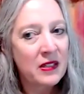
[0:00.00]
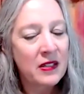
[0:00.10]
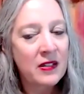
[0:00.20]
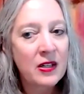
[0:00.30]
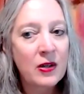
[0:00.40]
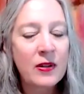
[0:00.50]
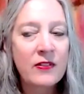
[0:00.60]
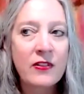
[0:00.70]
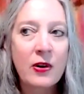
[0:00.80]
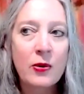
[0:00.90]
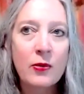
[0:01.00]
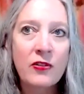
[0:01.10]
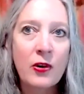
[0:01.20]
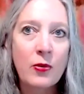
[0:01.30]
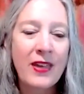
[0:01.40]
and so
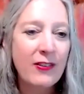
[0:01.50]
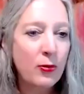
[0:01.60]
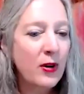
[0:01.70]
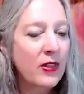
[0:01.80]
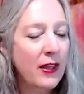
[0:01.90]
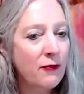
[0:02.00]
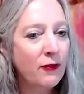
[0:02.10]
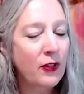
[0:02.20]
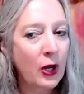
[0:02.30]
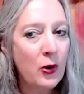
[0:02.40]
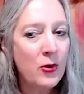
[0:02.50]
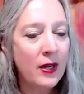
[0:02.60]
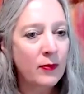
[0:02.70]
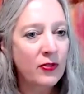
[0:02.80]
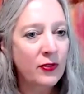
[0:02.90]
that's where that flow
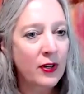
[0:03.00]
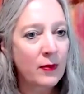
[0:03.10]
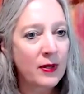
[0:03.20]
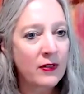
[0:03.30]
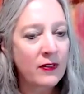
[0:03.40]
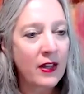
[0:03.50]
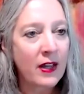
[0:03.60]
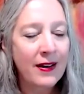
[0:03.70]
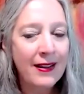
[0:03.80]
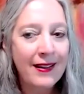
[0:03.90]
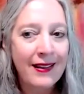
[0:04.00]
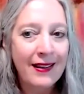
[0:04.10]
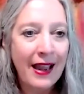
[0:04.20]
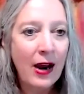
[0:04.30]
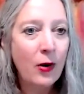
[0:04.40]
comes from, is that
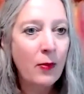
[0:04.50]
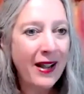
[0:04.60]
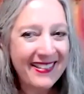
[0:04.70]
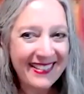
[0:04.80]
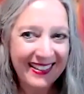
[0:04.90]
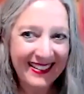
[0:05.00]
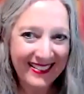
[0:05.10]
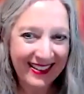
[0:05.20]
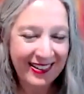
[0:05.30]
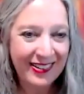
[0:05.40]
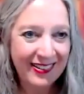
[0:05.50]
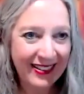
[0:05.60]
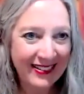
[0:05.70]
our mindset, our